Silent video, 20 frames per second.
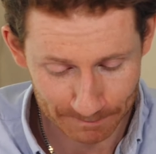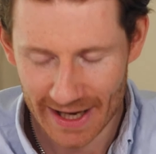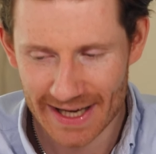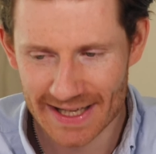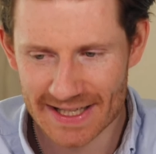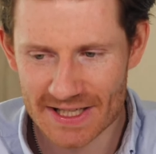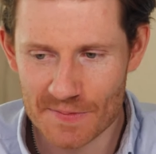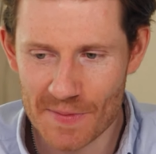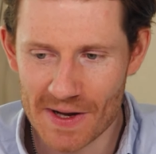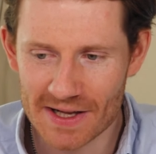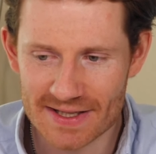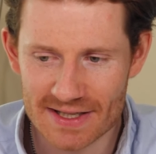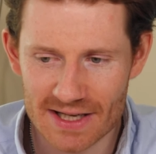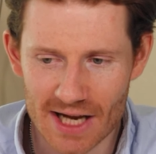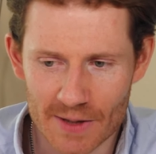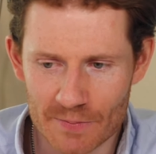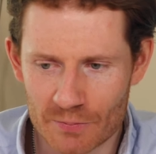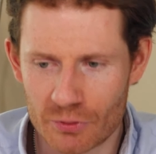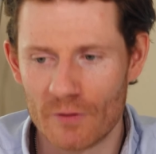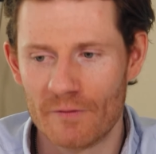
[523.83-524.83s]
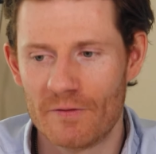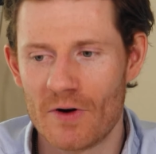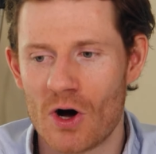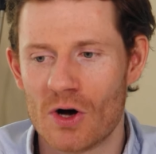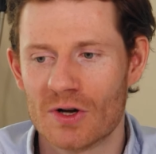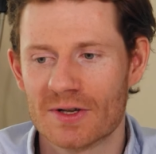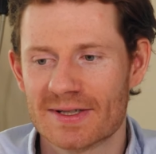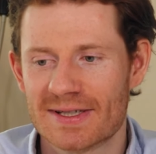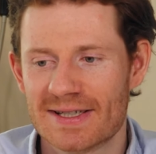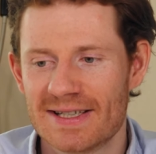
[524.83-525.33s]
It smells like
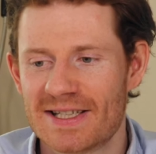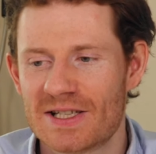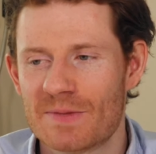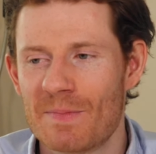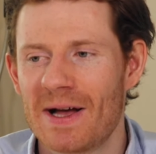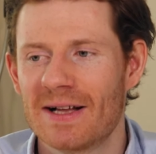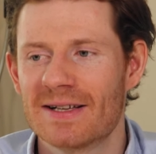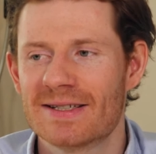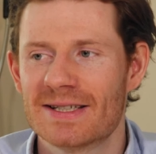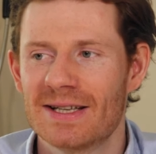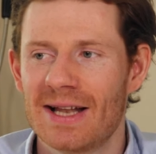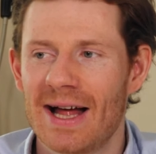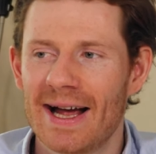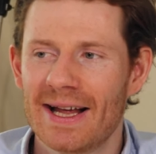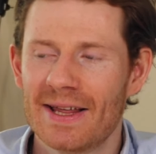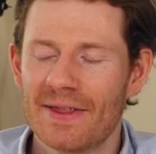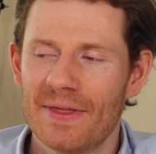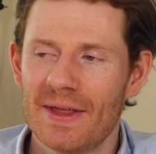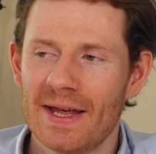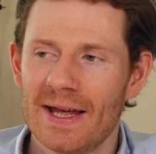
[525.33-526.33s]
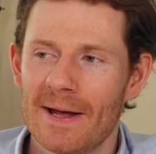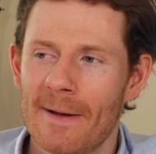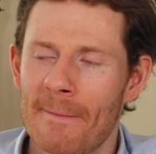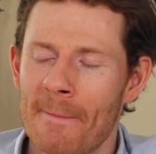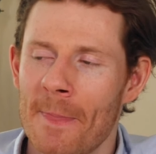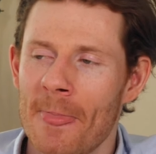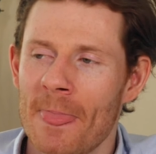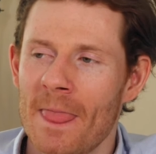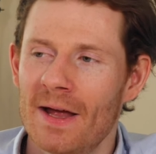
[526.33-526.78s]
Provence, it smells like the